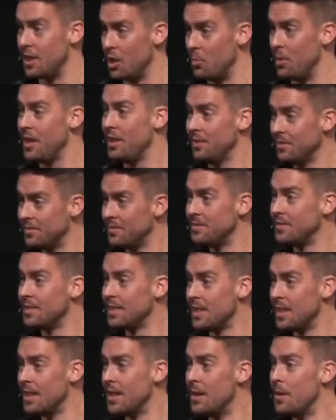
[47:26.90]
Hear me?
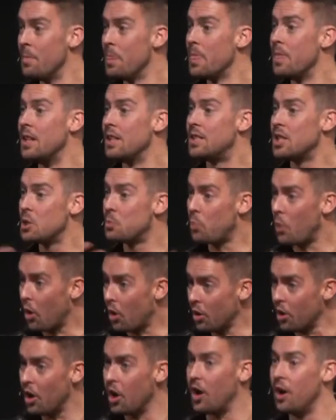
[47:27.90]
This is
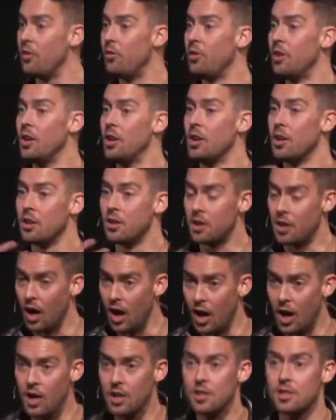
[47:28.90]
part of
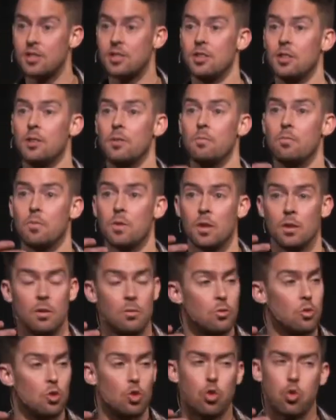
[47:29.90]
God's
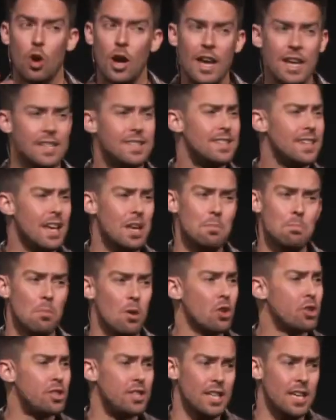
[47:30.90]
grace and
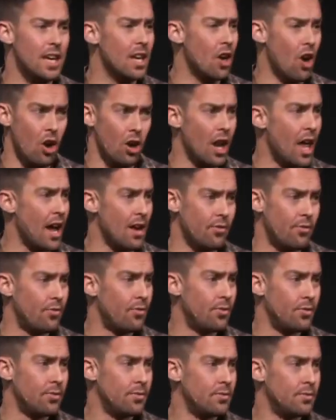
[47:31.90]
mercy in our
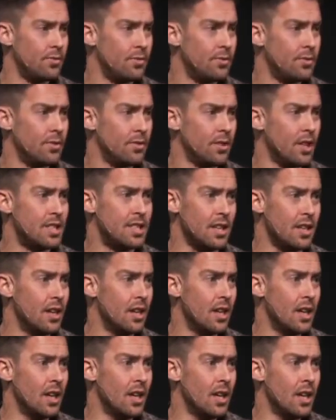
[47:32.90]
life. Listen,
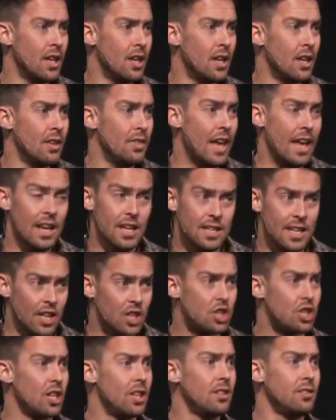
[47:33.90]
that
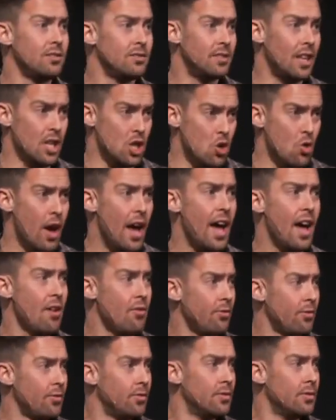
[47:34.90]
addiction that you
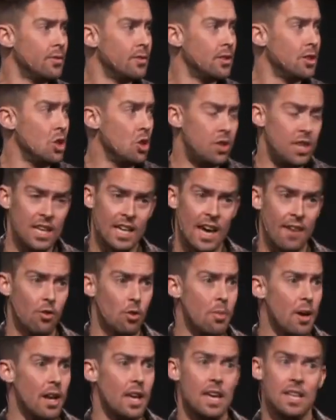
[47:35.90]
have, you think
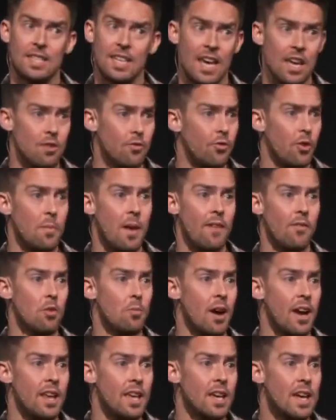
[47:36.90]
everybody, it's hidden from
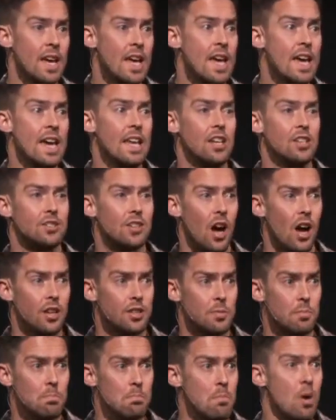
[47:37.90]
everybody? It is
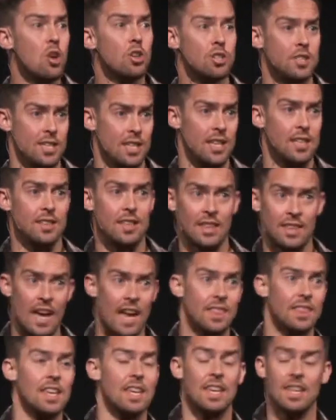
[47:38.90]
God's mercy that
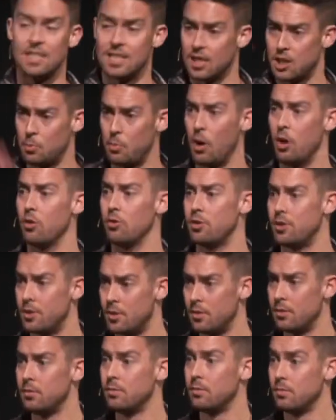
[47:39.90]
that thing gets exposed